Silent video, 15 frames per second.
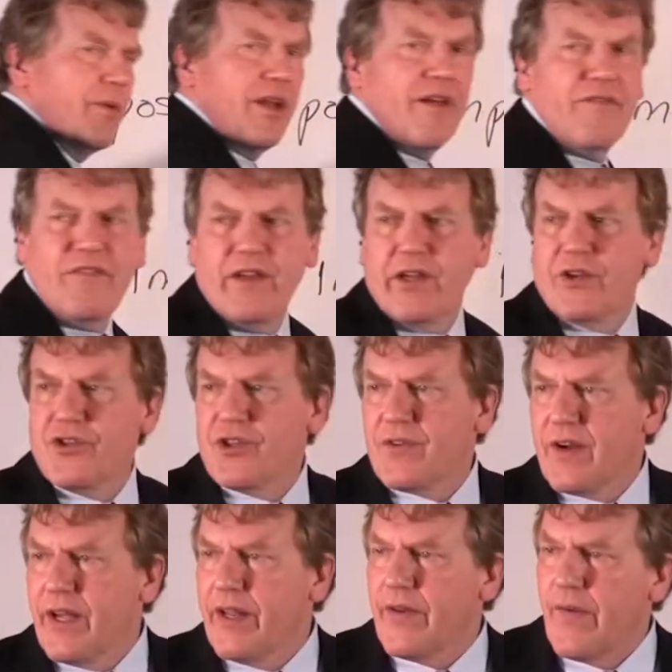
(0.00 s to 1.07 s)
when I fish,
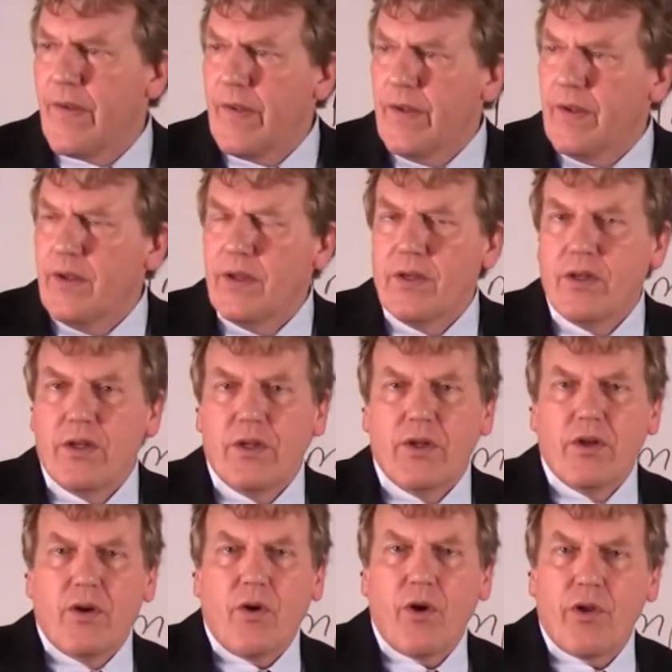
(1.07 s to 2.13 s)
right?
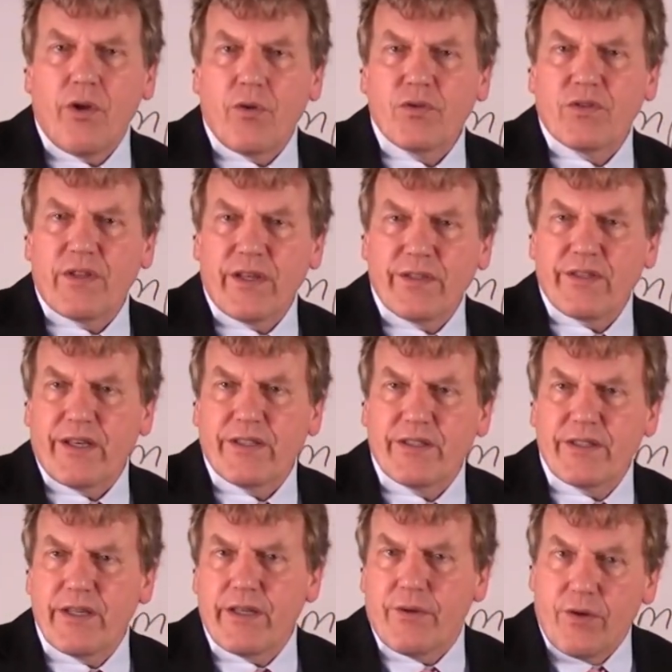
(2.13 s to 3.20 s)
Or those things I
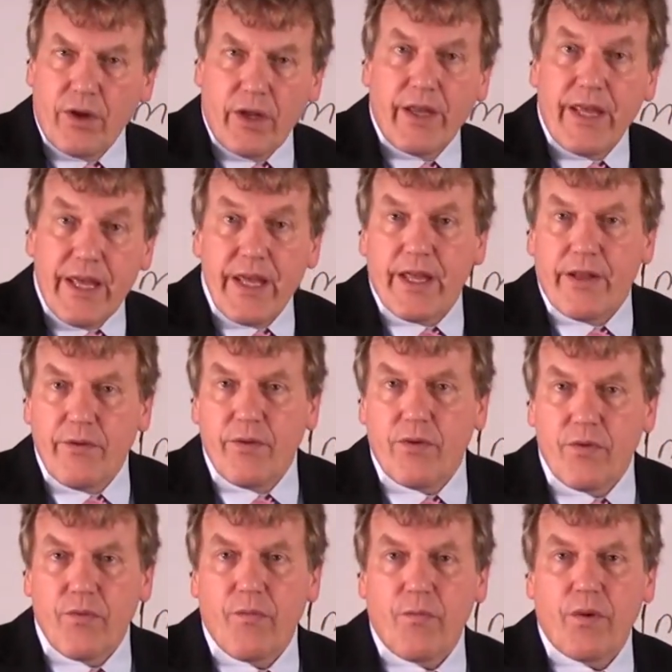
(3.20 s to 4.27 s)
sit in
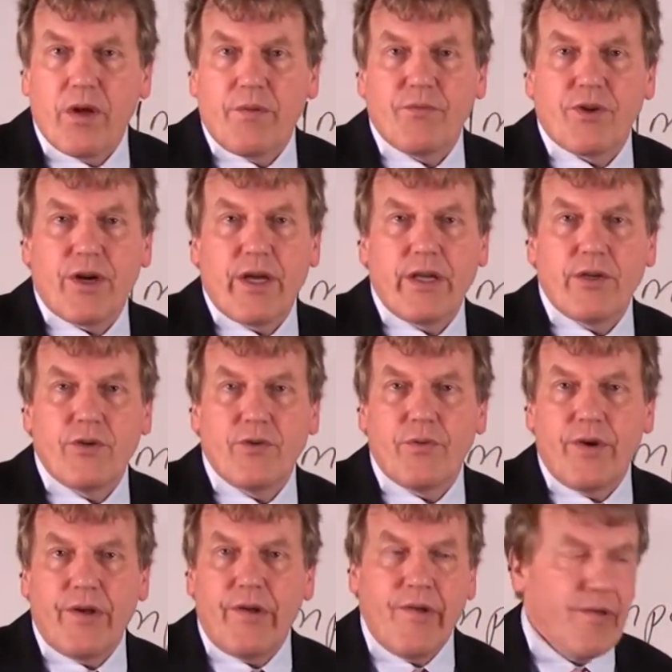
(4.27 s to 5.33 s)
when I'm trying
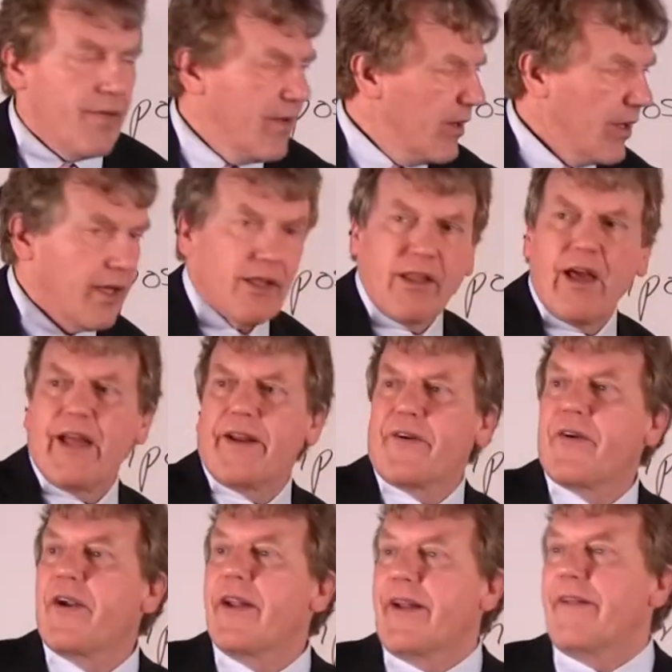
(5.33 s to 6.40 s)
to get a line of
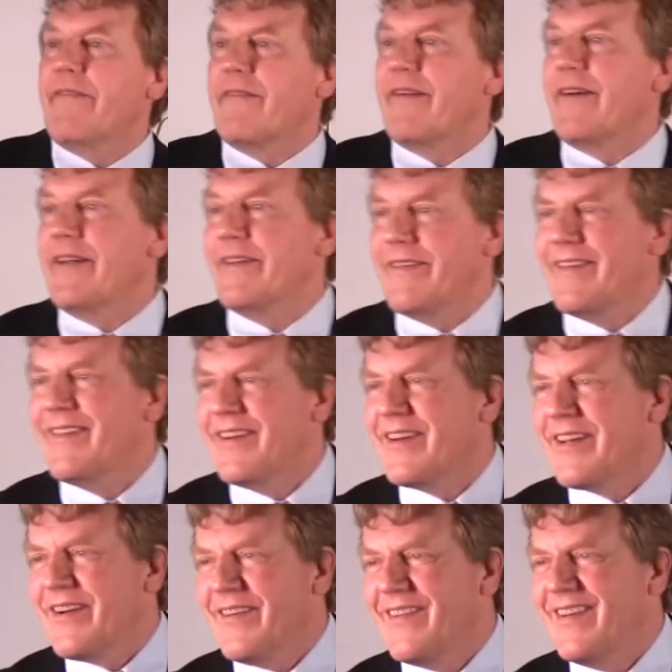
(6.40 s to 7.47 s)
credit, right? There
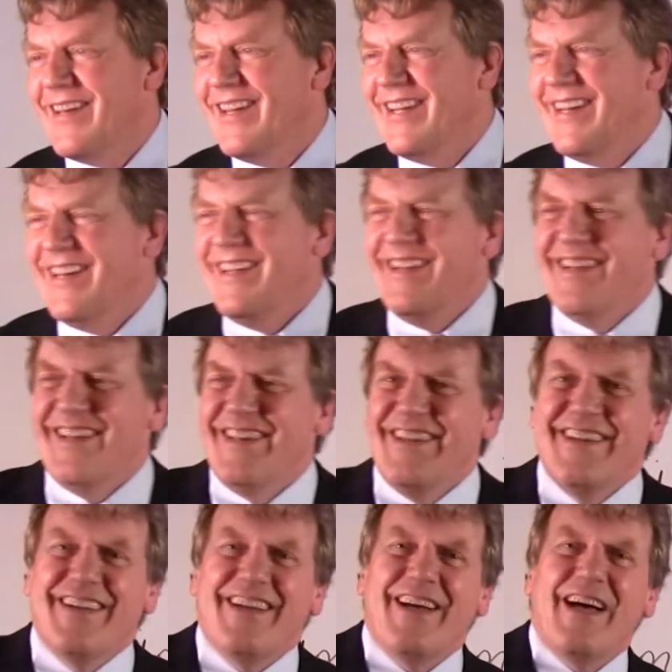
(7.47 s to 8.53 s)
you go.
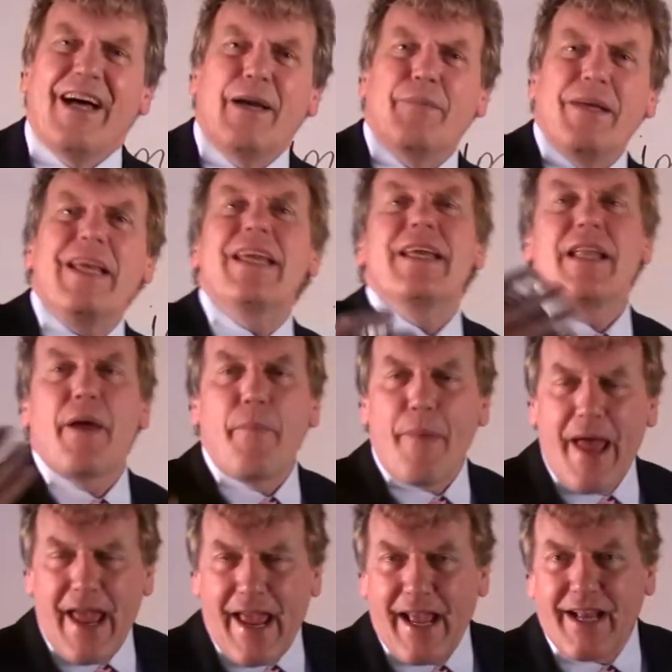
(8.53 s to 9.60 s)
I'm in a
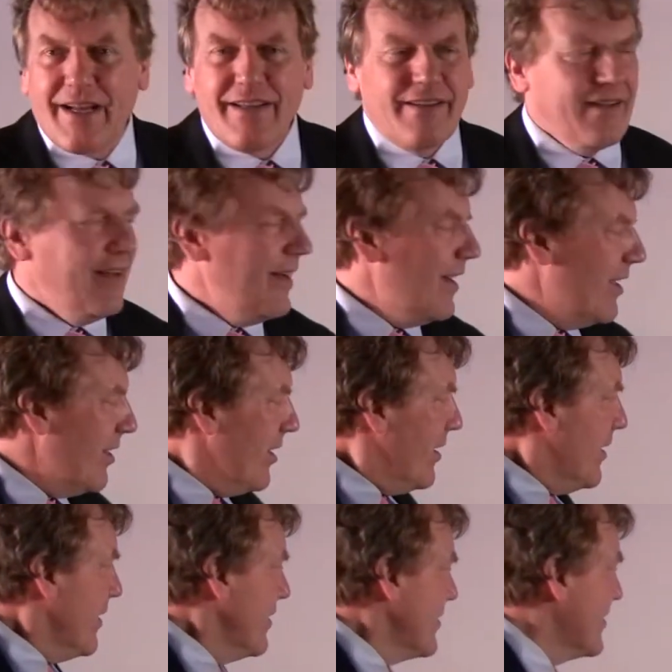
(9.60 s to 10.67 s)
bank,
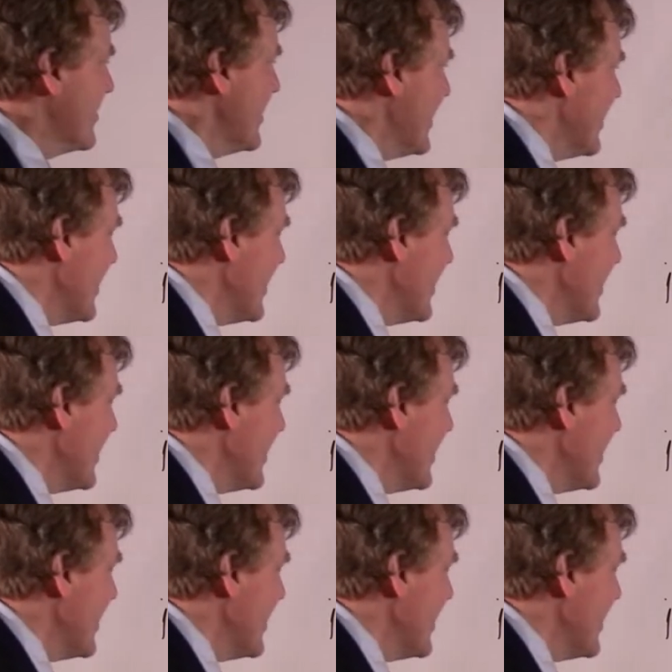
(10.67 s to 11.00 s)
sitting